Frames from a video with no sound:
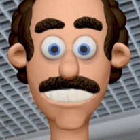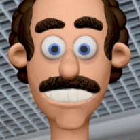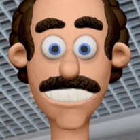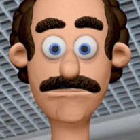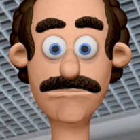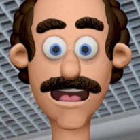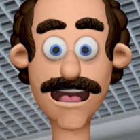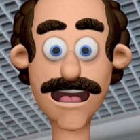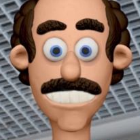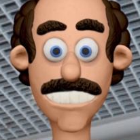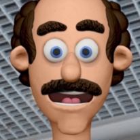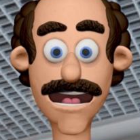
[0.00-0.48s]

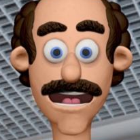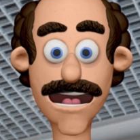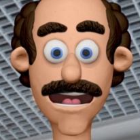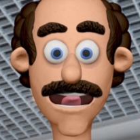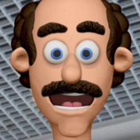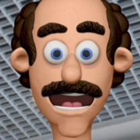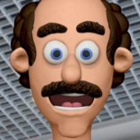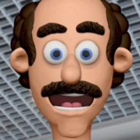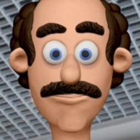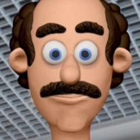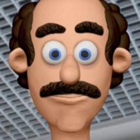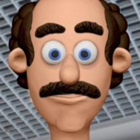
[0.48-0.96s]

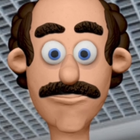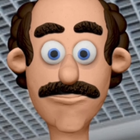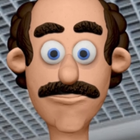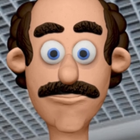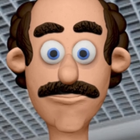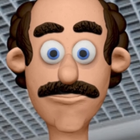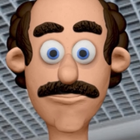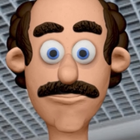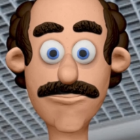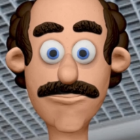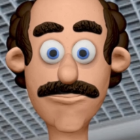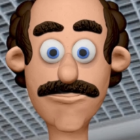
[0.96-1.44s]
Versatility.
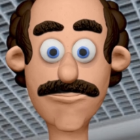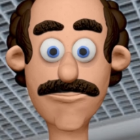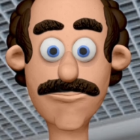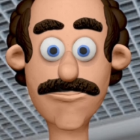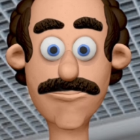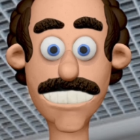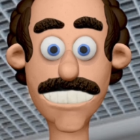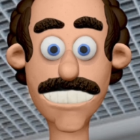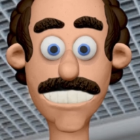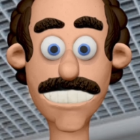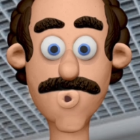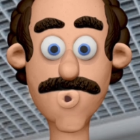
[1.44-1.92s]

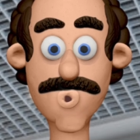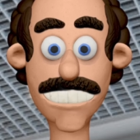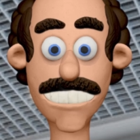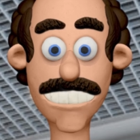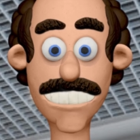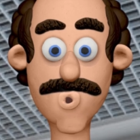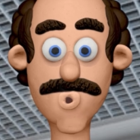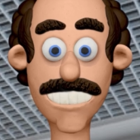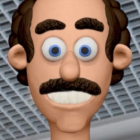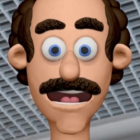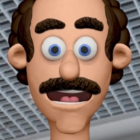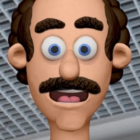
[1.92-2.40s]

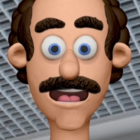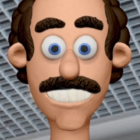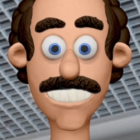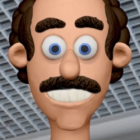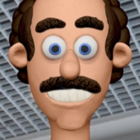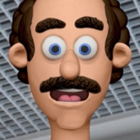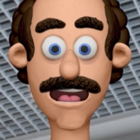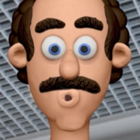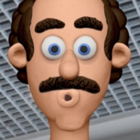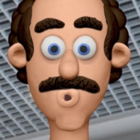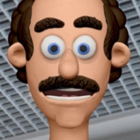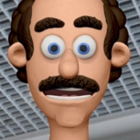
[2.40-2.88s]
Gypsum boards
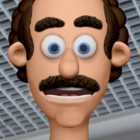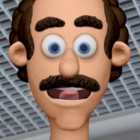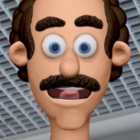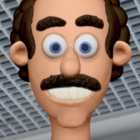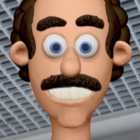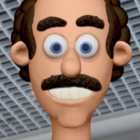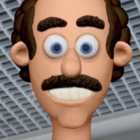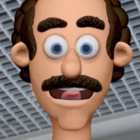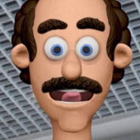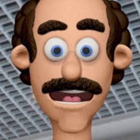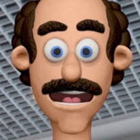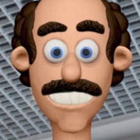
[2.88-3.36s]
are
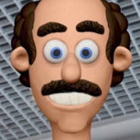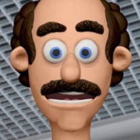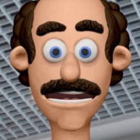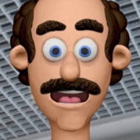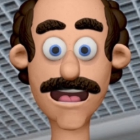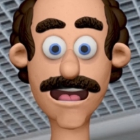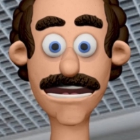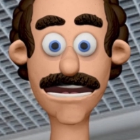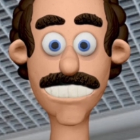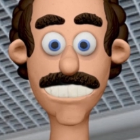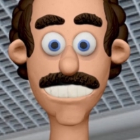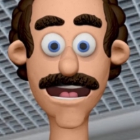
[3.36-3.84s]
available in
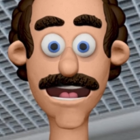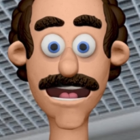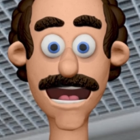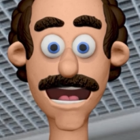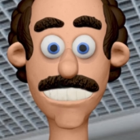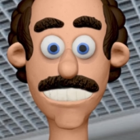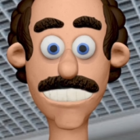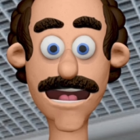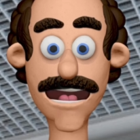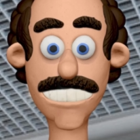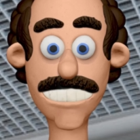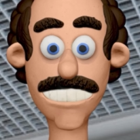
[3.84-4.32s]
various
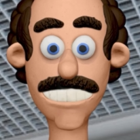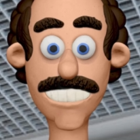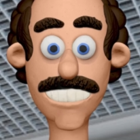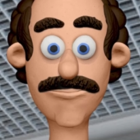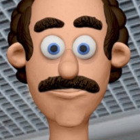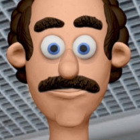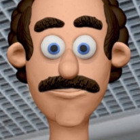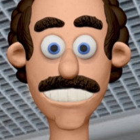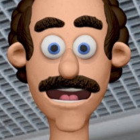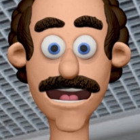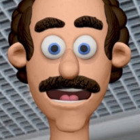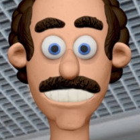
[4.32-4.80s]
sizes and
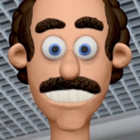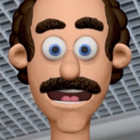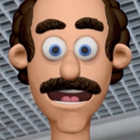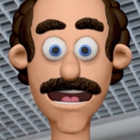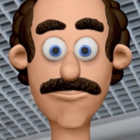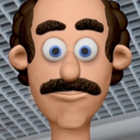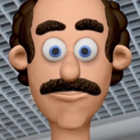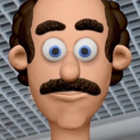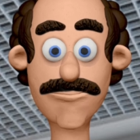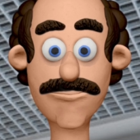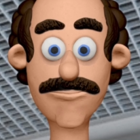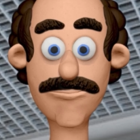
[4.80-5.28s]

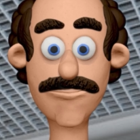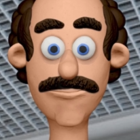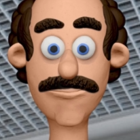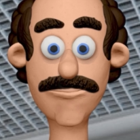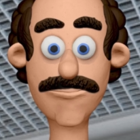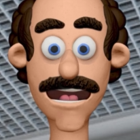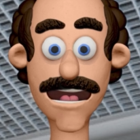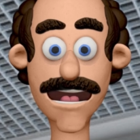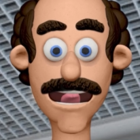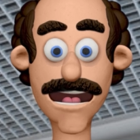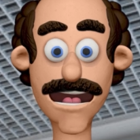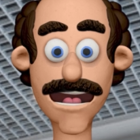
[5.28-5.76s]
thicknesses,
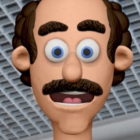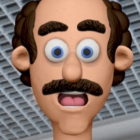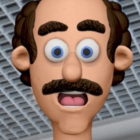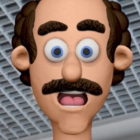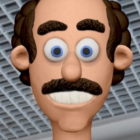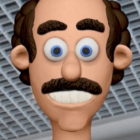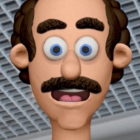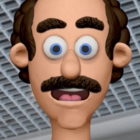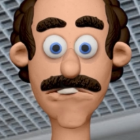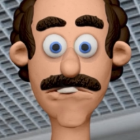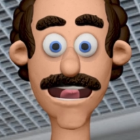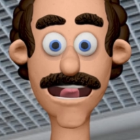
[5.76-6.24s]
allowing
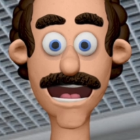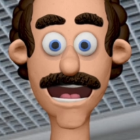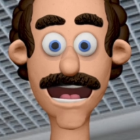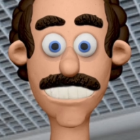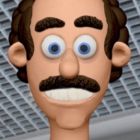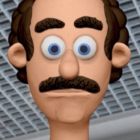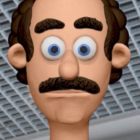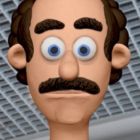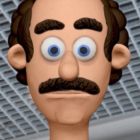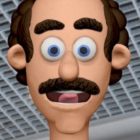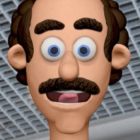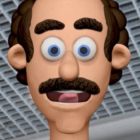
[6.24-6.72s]
for
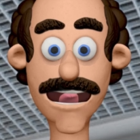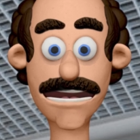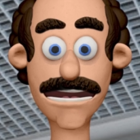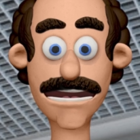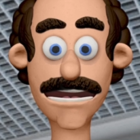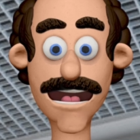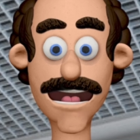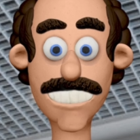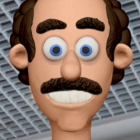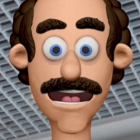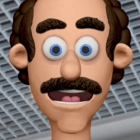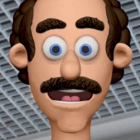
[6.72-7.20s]

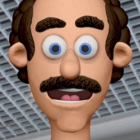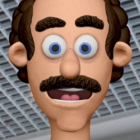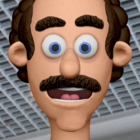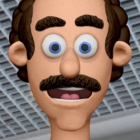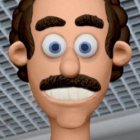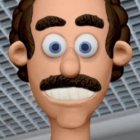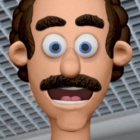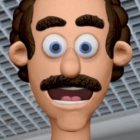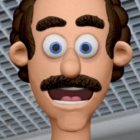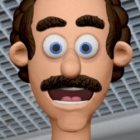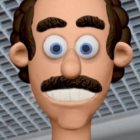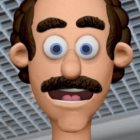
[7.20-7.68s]
flexibility in
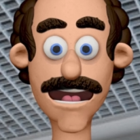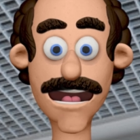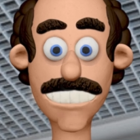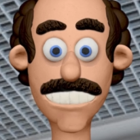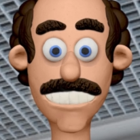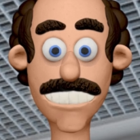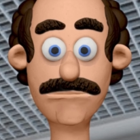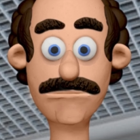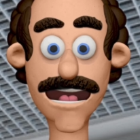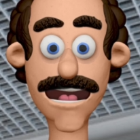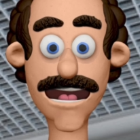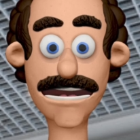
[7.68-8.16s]
design and
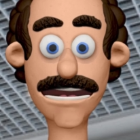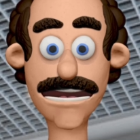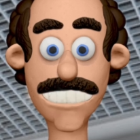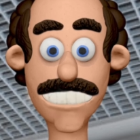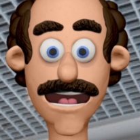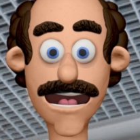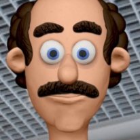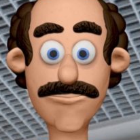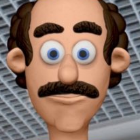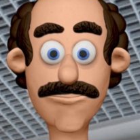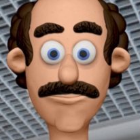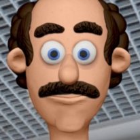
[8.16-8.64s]

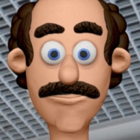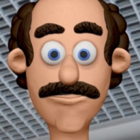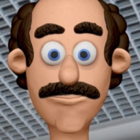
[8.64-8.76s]
customization.